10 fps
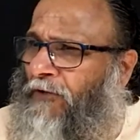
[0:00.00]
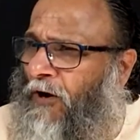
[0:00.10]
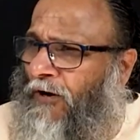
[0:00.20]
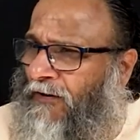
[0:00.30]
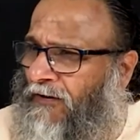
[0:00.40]
of
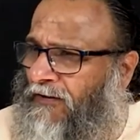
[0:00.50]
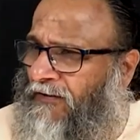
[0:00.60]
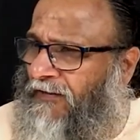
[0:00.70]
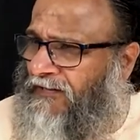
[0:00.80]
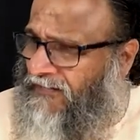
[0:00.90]
thought
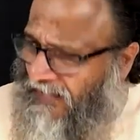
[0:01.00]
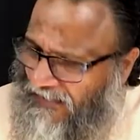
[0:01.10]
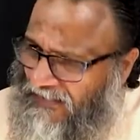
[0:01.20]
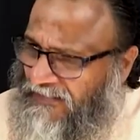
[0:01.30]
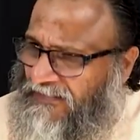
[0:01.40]
is
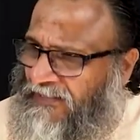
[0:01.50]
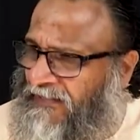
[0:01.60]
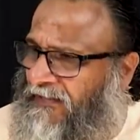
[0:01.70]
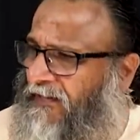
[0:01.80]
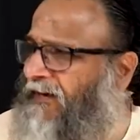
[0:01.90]

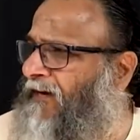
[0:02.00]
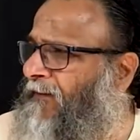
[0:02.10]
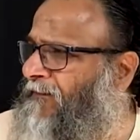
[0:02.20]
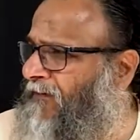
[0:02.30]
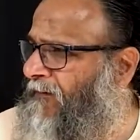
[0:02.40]
arrested
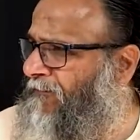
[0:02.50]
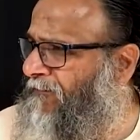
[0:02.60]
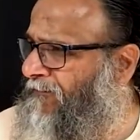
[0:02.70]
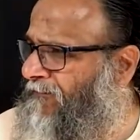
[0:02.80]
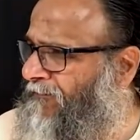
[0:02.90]
in deep sleep.